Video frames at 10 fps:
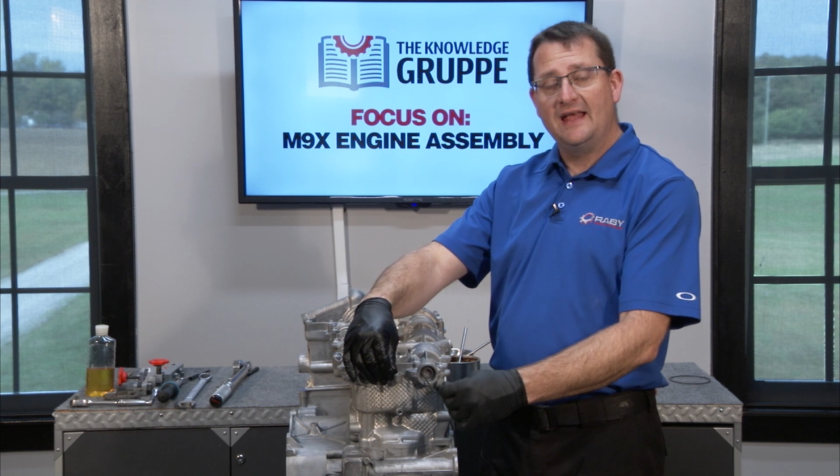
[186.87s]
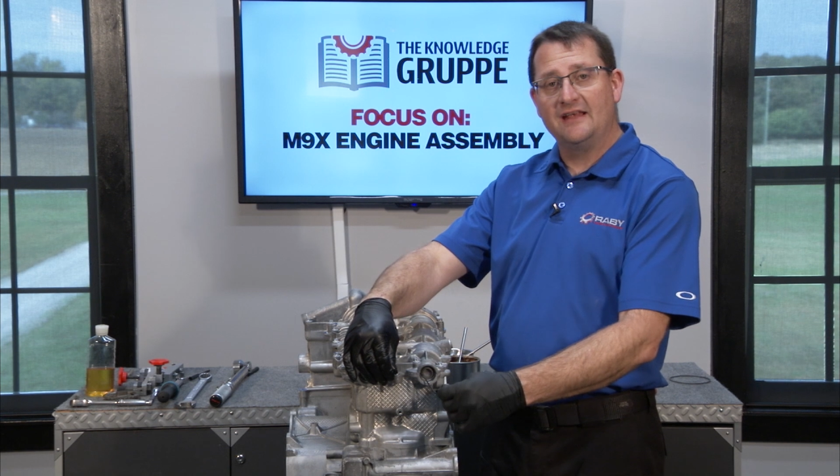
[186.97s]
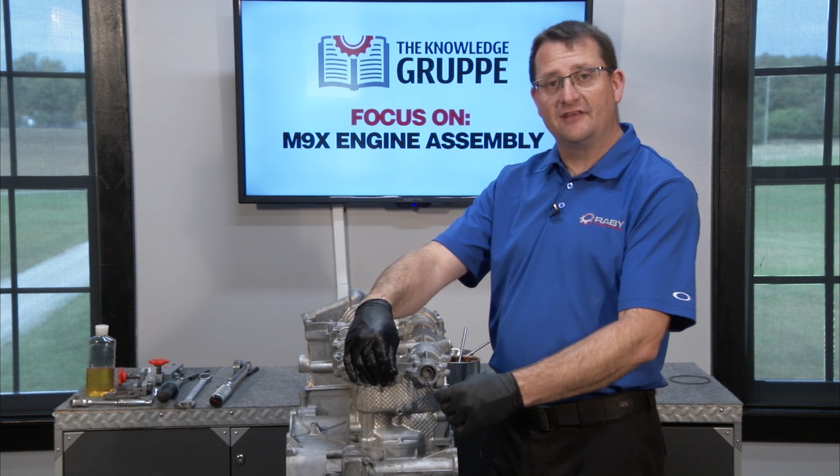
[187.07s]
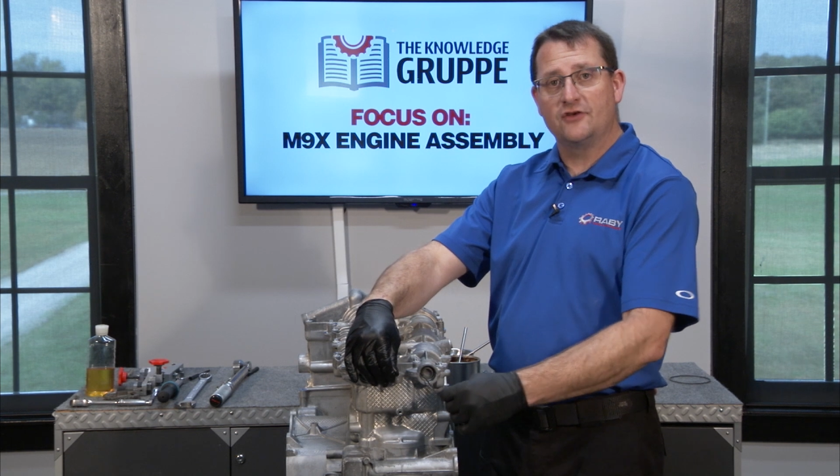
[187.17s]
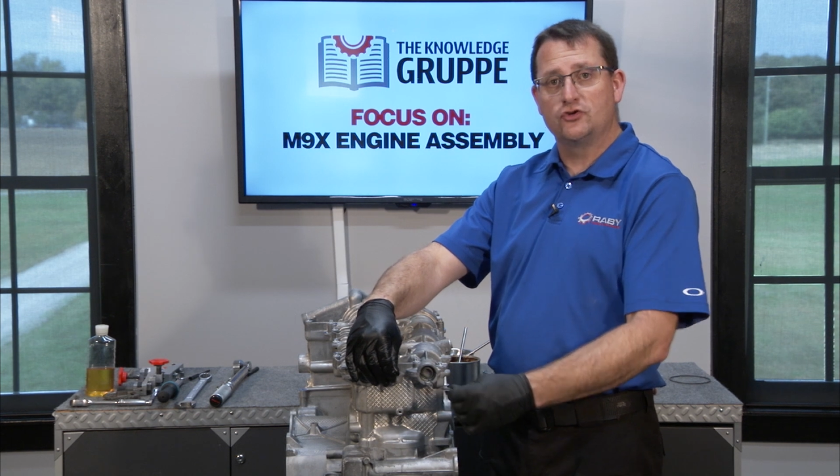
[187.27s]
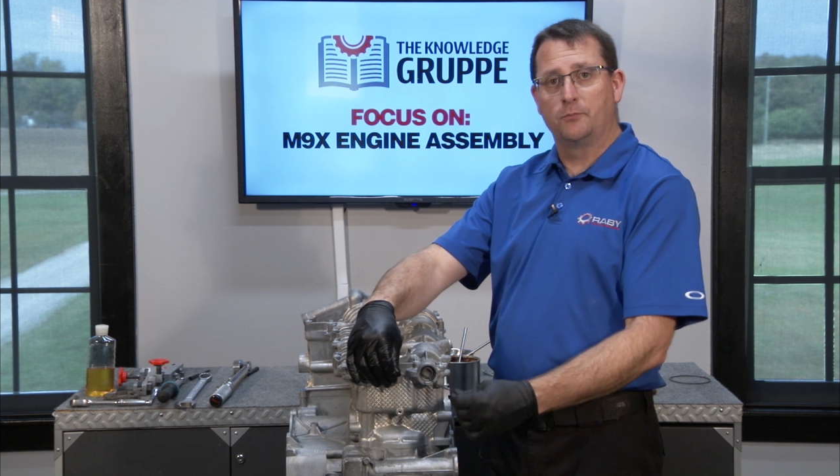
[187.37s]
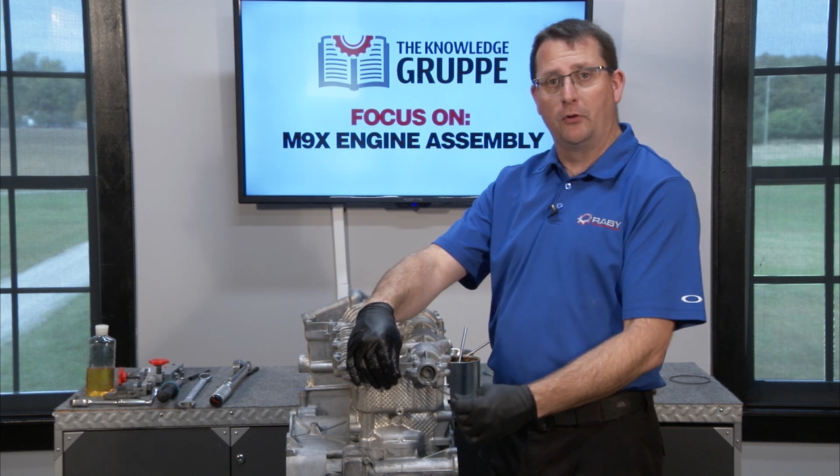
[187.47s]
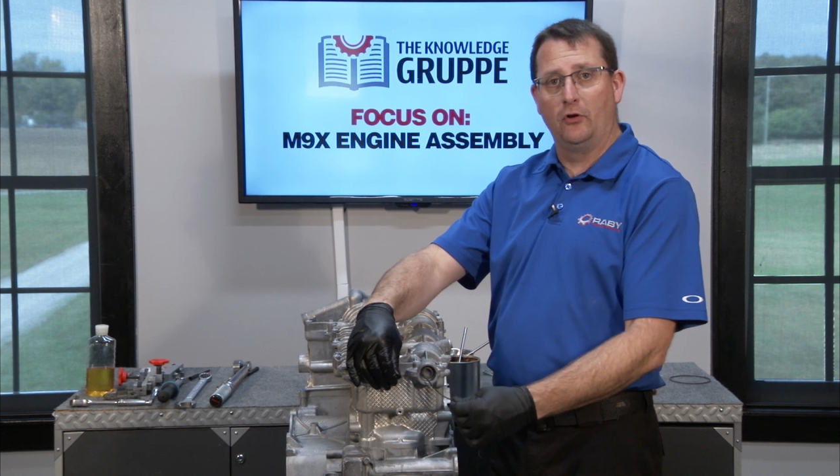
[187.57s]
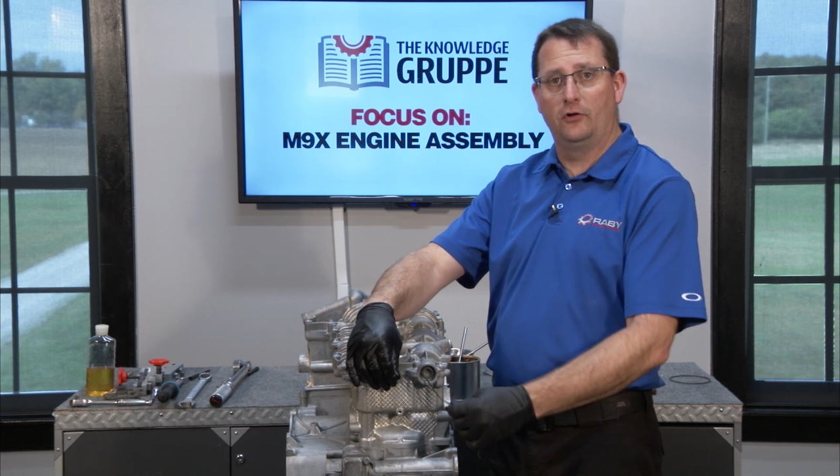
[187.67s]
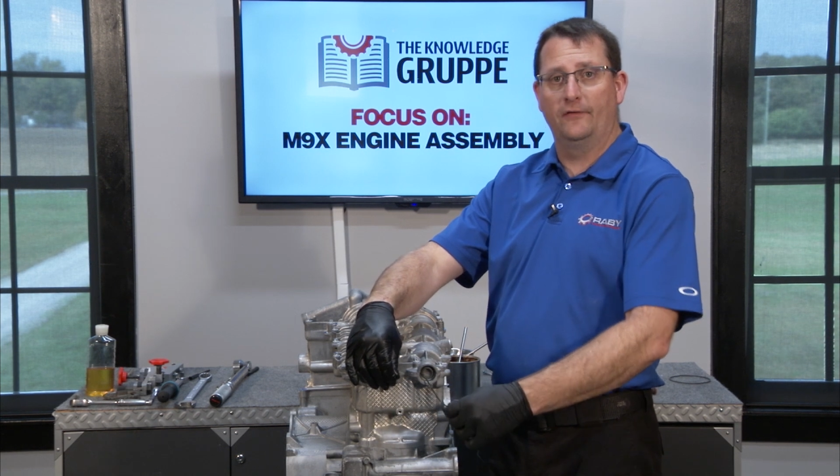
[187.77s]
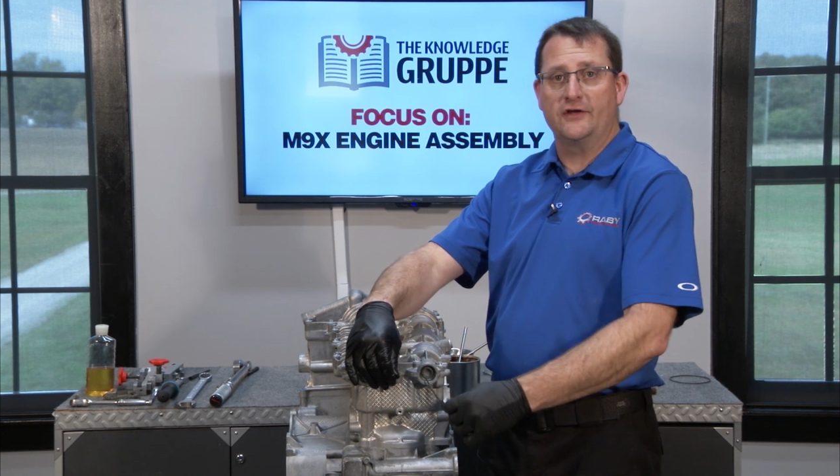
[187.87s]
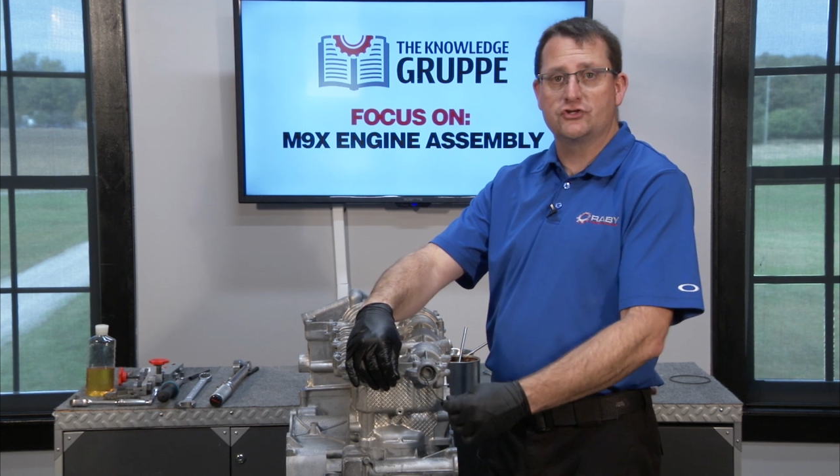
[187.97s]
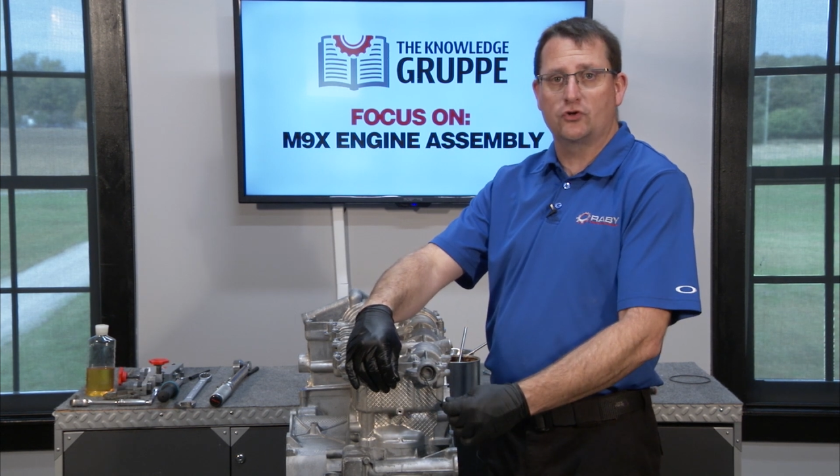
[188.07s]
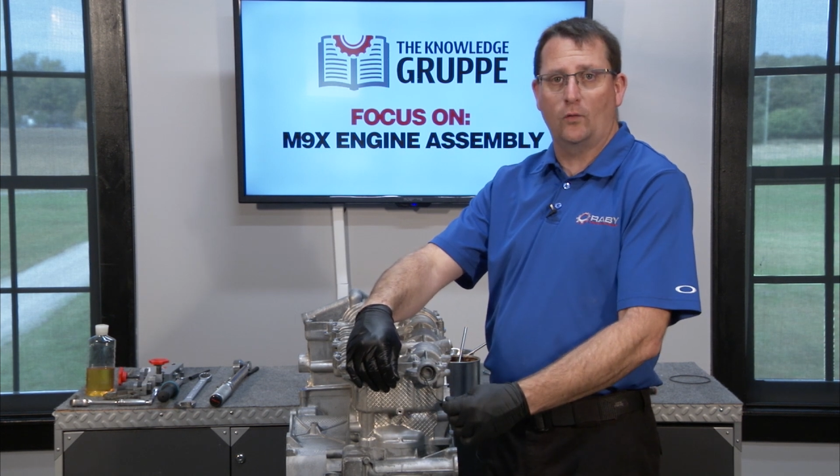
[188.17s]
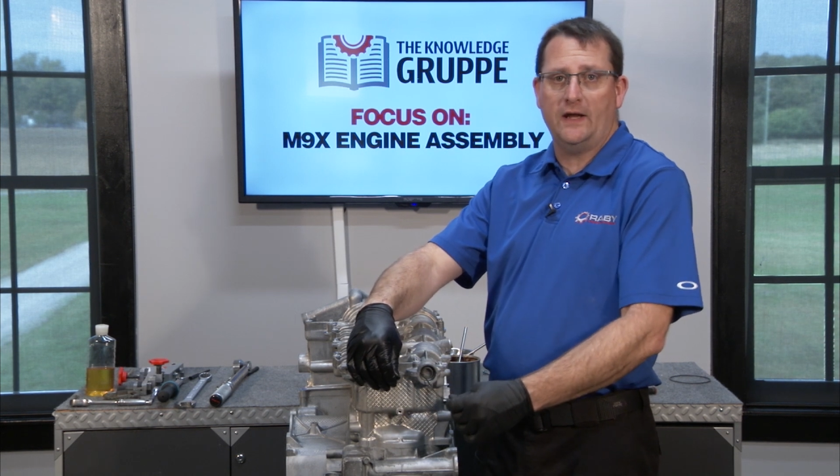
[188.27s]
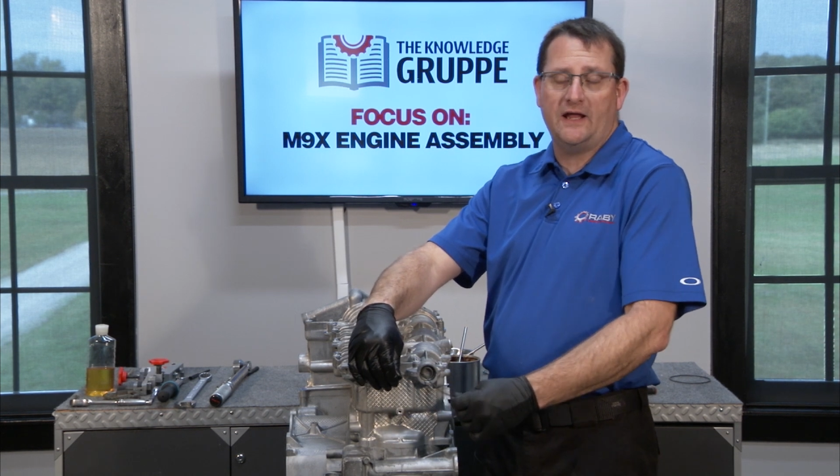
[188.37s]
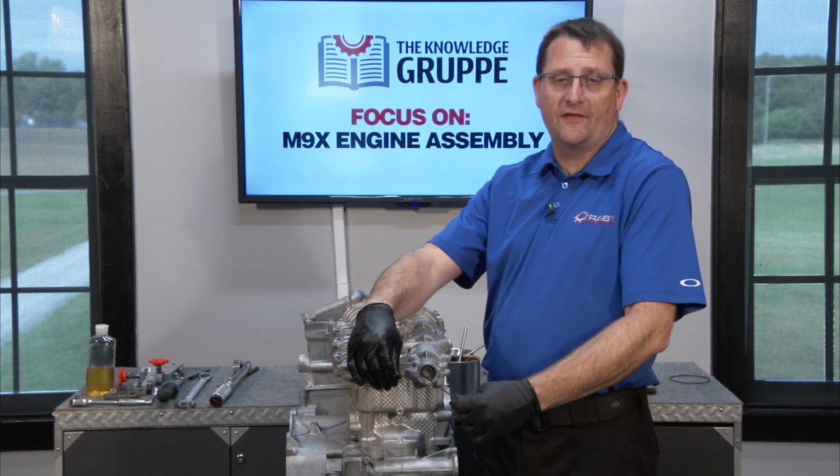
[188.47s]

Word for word: is as you pull, they shrink